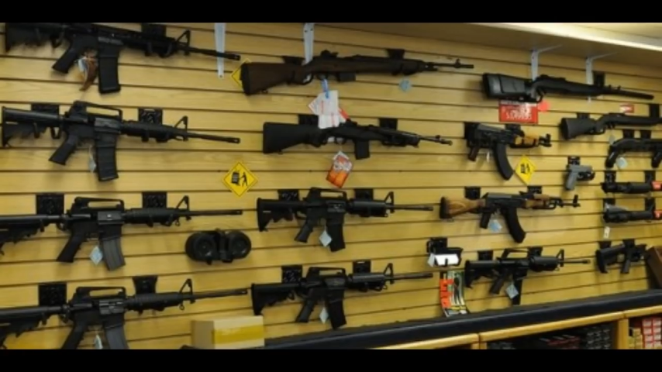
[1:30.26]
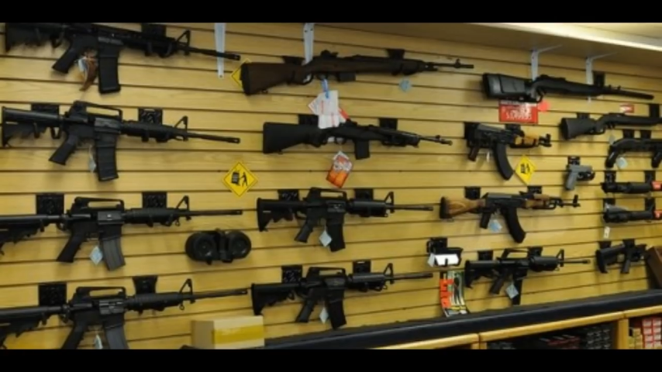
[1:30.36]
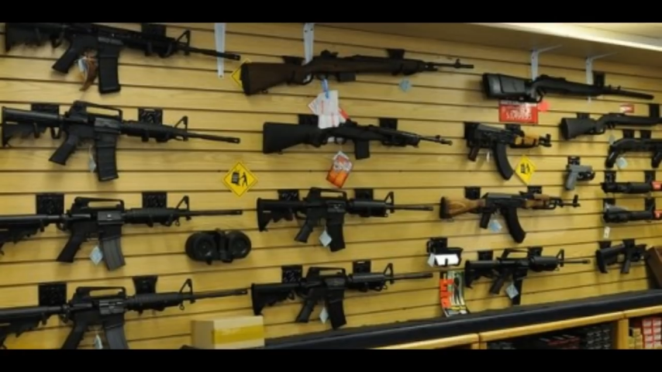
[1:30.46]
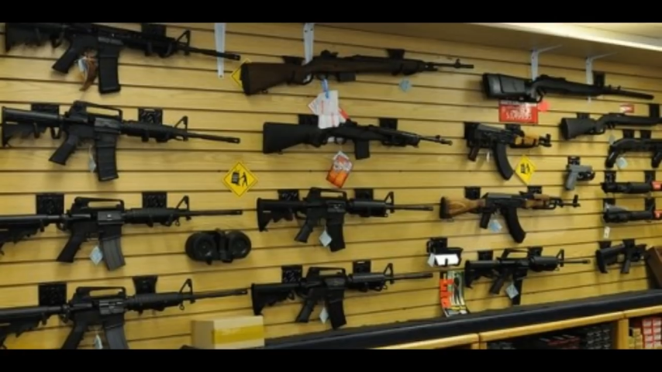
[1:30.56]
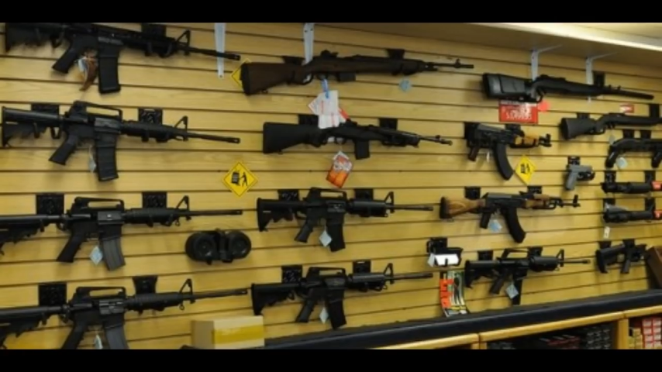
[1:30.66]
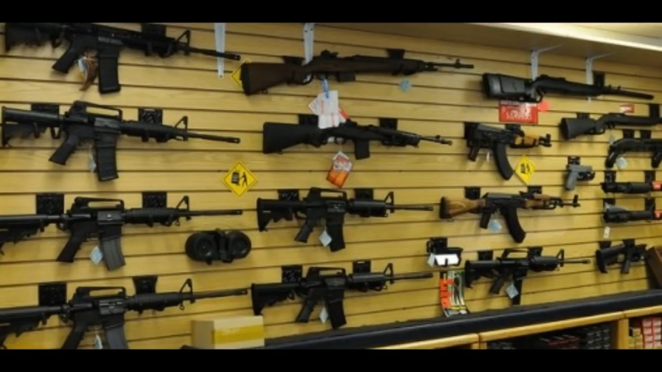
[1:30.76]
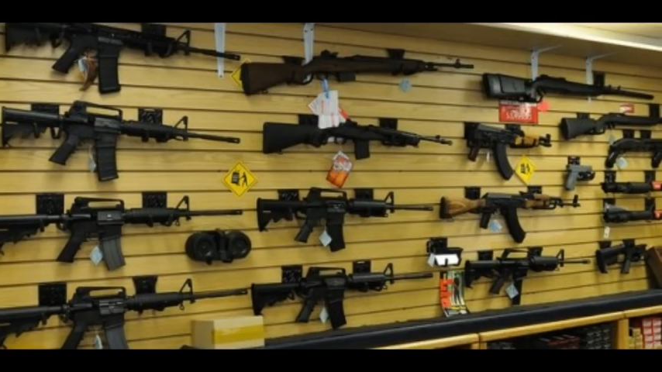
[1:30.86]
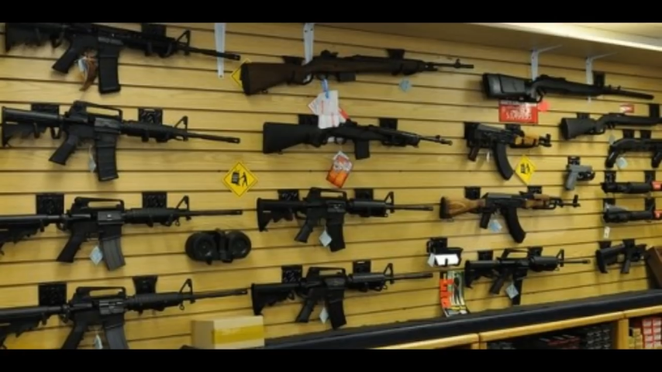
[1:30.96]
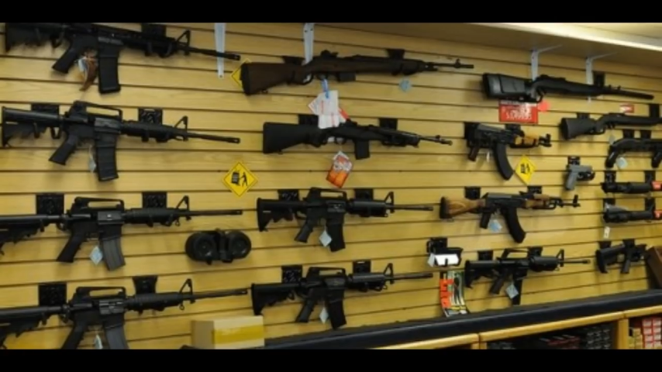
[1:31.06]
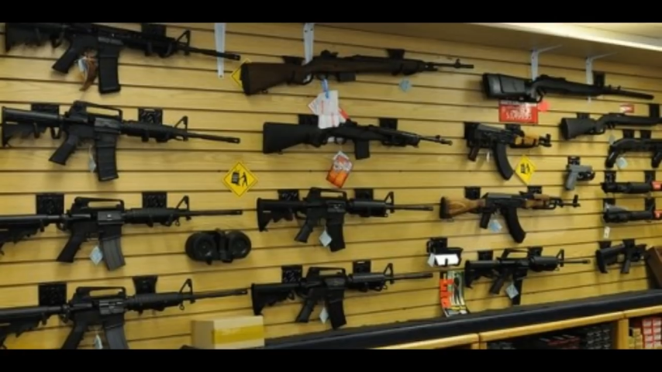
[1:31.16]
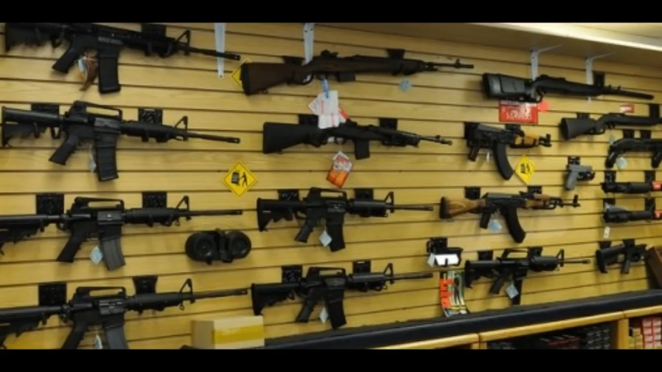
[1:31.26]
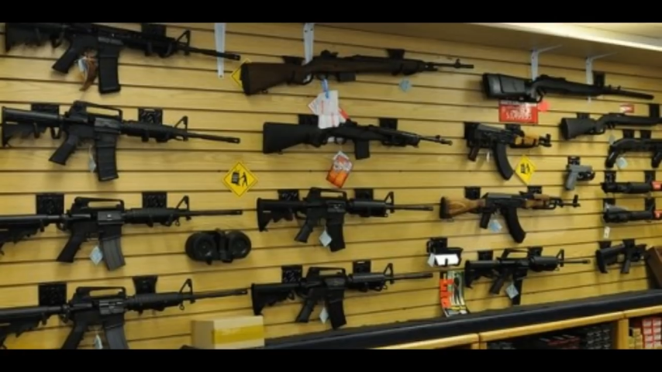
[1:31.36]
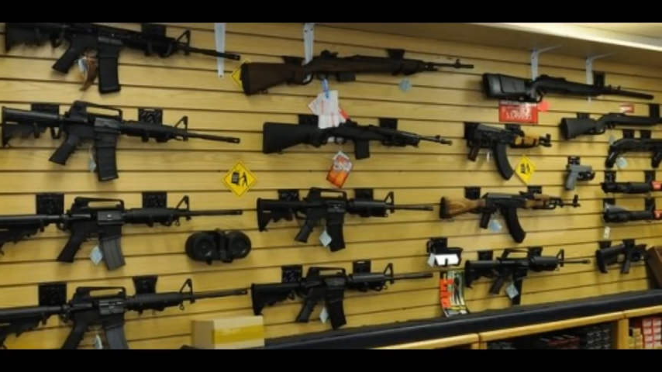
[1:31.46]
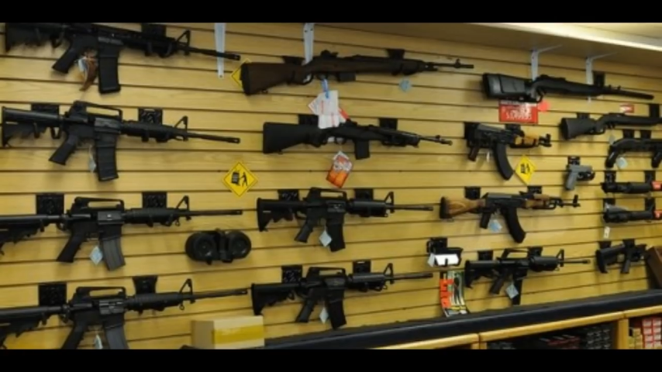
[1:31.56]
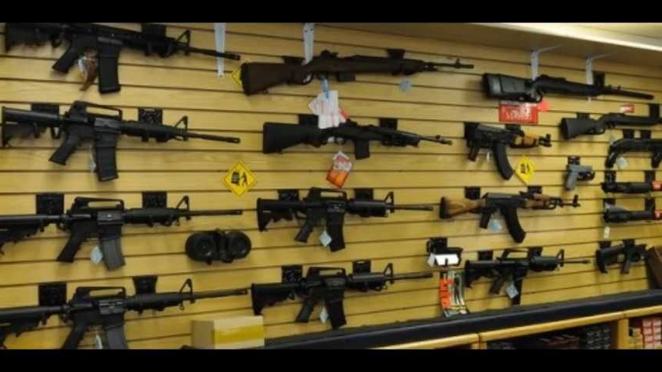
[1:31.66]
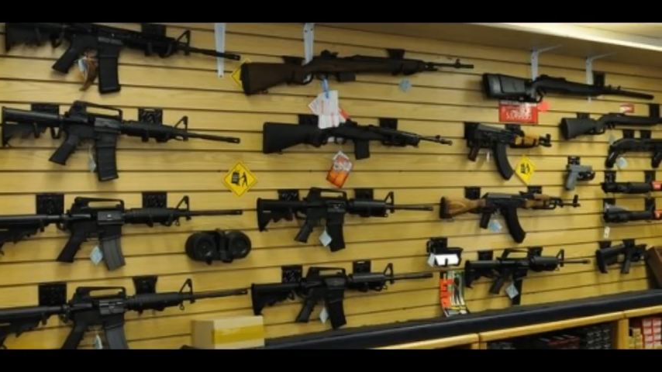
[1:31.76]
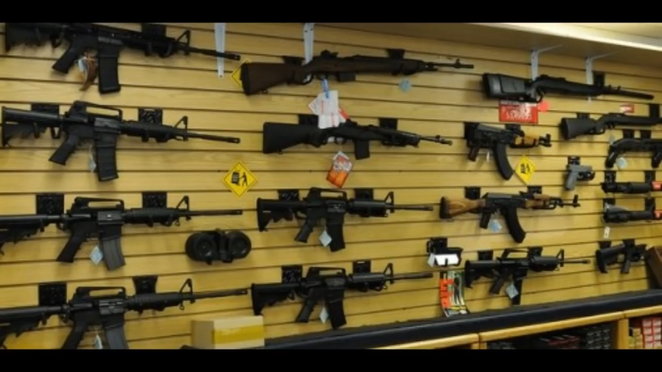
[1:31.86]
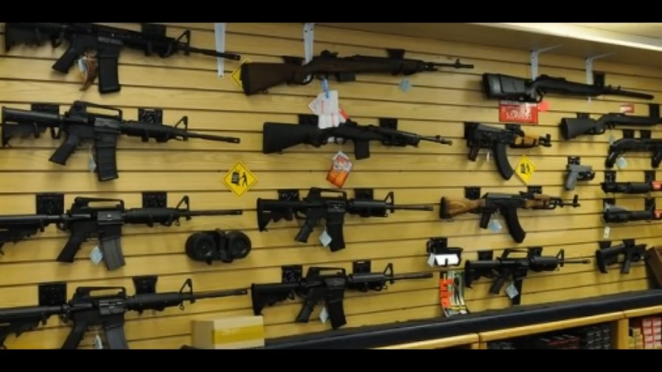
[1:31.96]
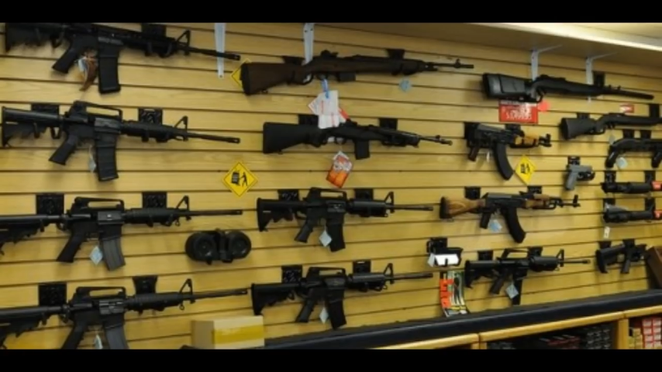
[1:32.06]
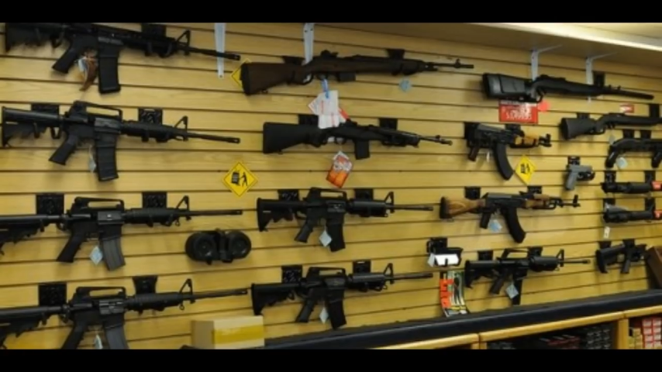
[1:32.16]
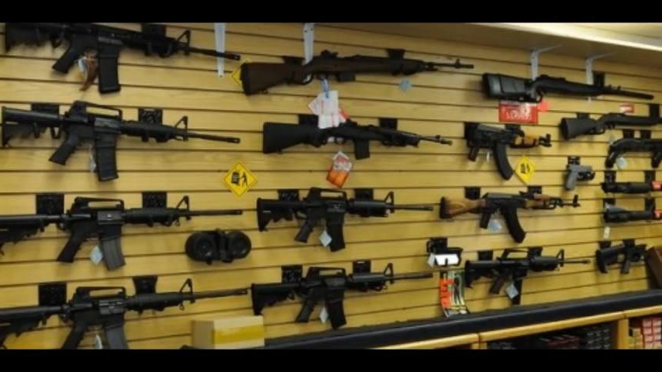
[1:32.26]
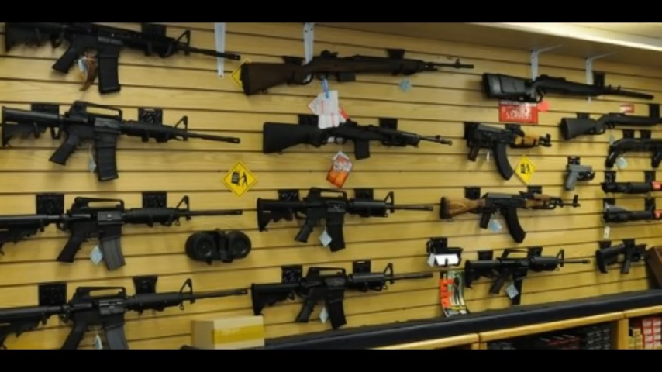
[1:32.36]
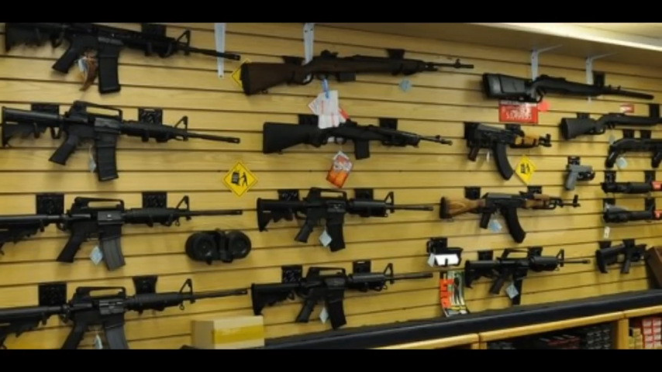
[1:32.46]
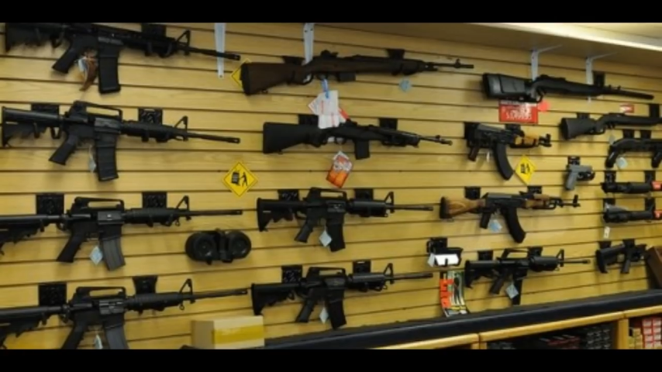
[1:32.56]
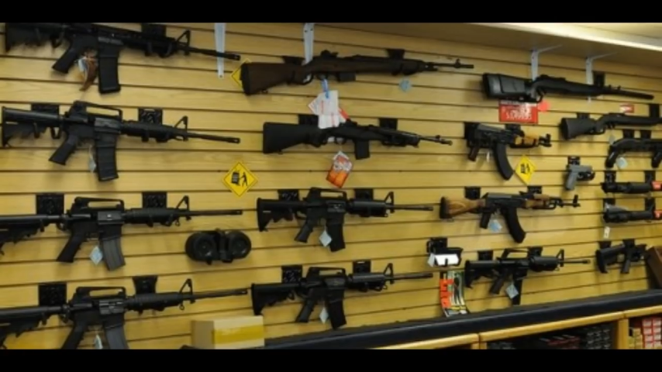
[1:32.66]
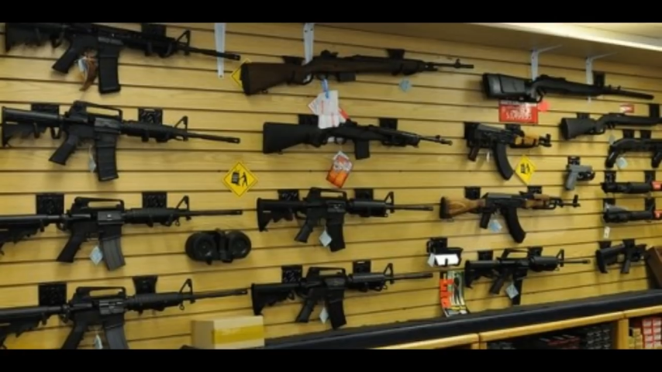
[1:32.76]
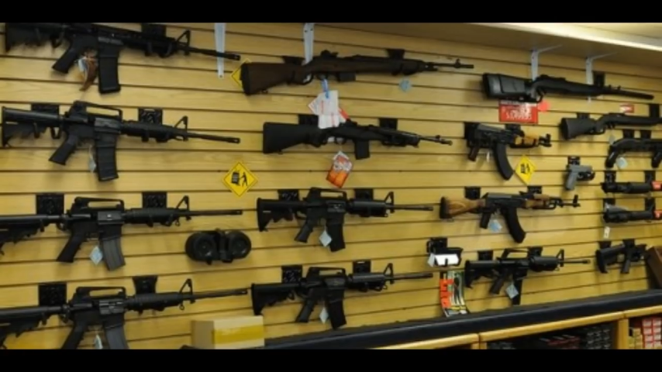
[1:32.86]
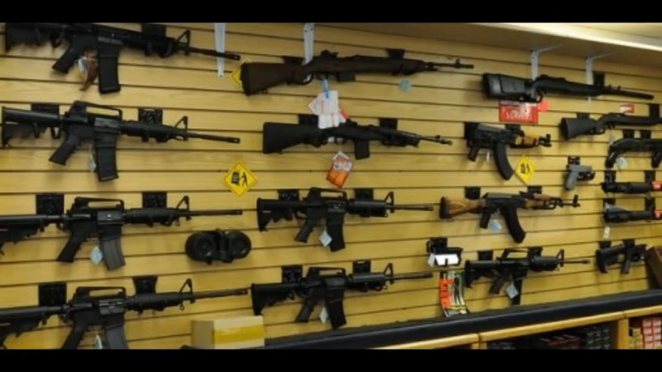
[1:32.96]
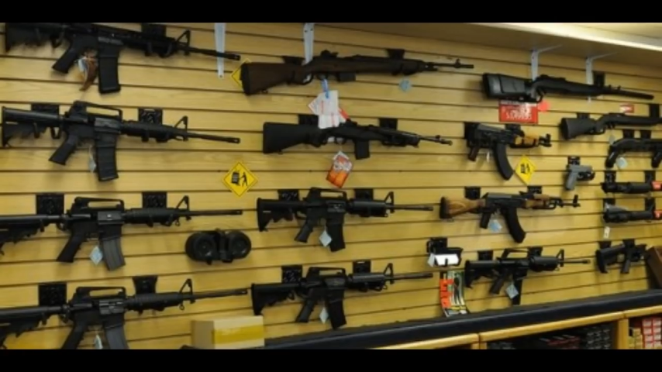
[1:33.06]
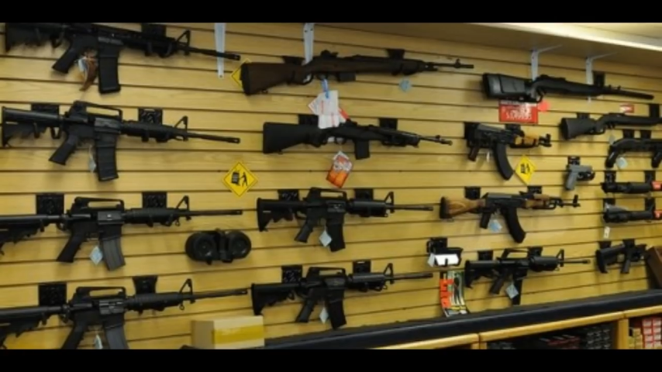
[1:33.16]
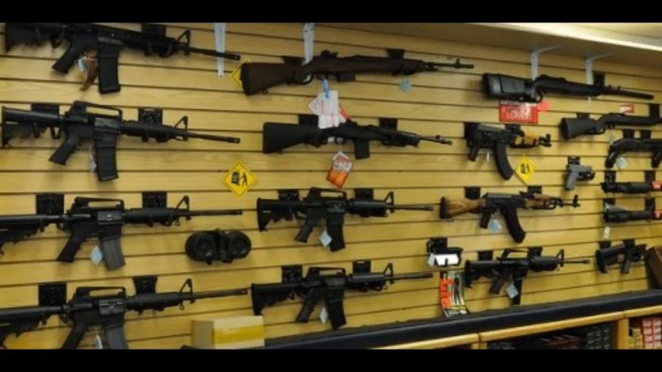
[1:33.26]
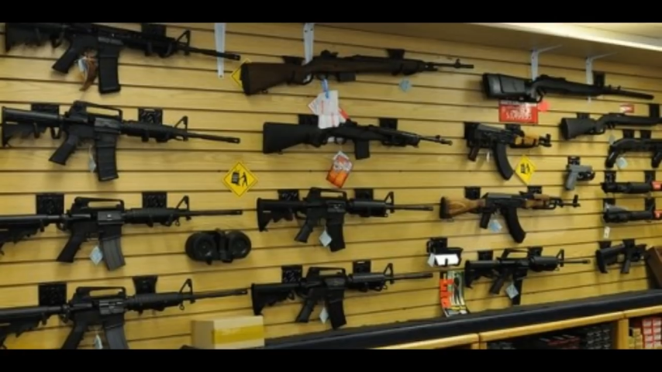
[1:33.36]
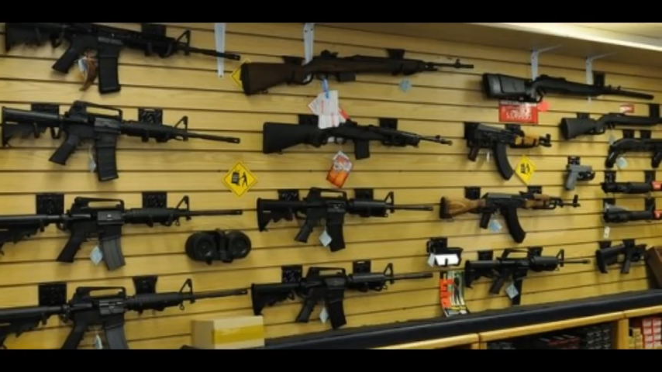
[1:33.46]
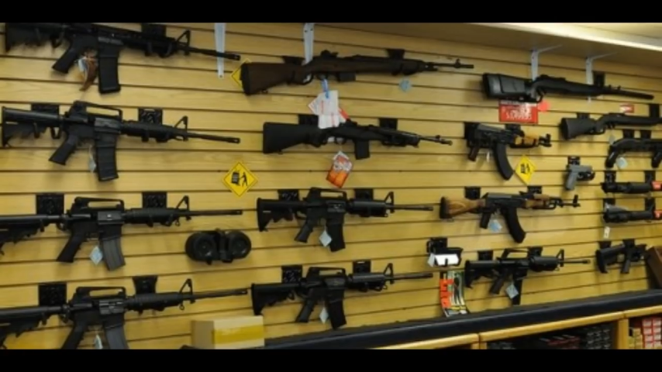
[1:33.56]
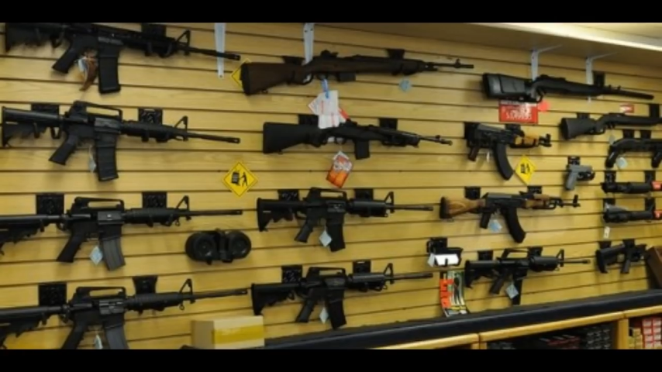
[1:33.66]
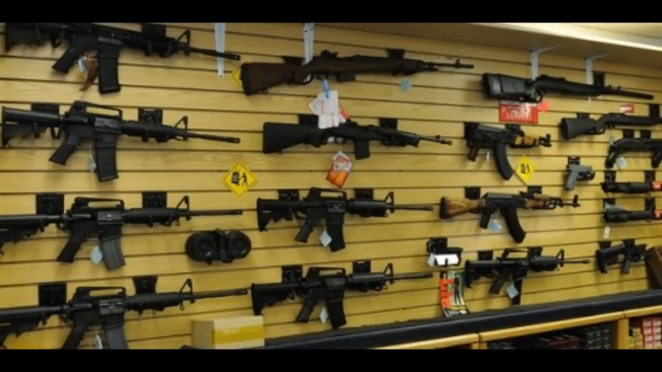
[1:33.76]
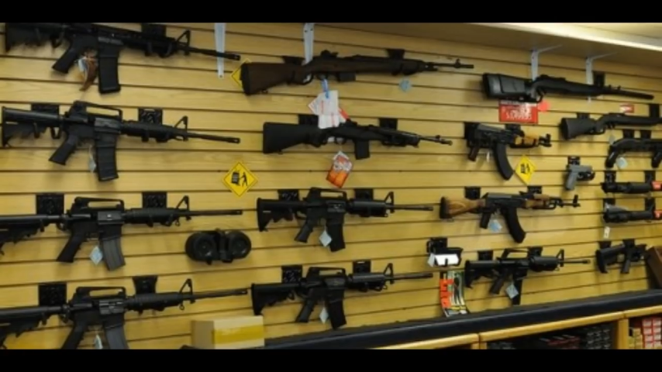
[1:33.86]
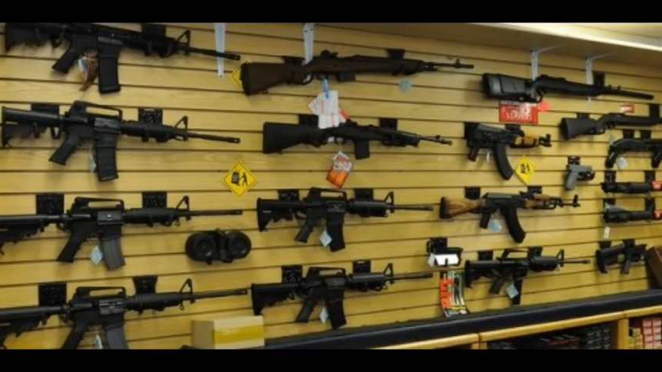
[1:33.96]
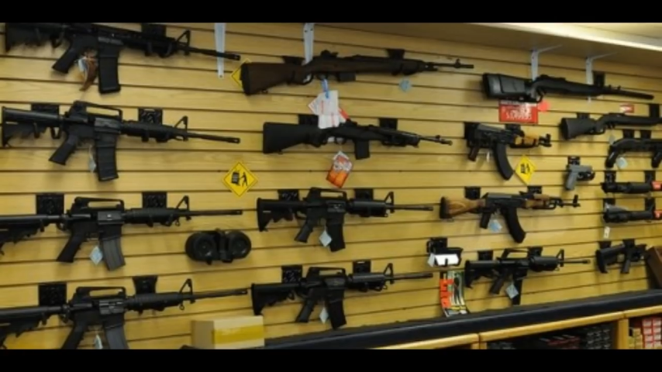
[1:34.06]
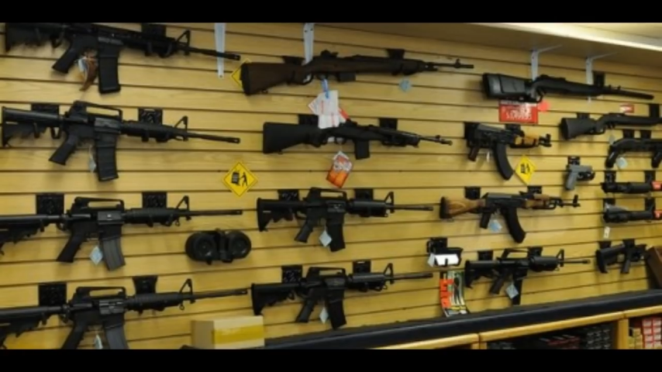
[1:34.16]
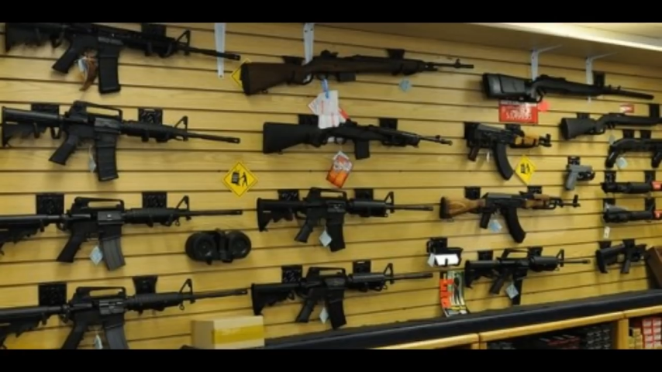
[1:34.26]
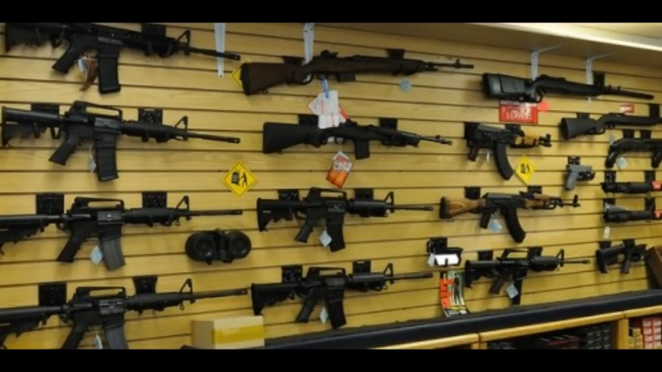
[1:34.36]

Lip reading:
[unreadable: no face in view]